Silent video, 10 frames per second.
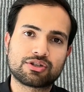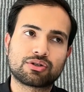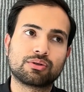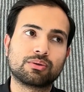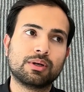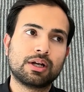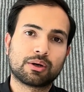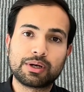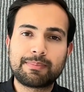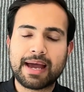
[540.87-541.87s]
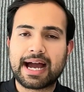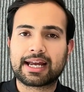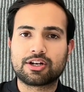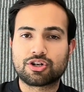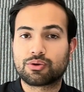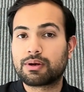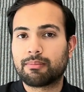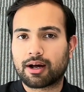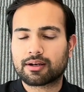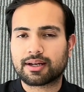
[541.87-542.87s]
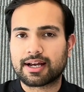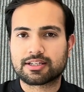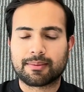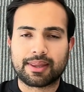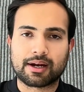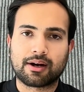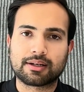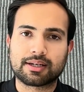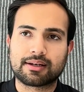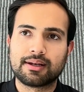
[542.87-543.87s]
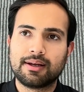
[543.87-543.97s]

to repackage and remonetize some of that content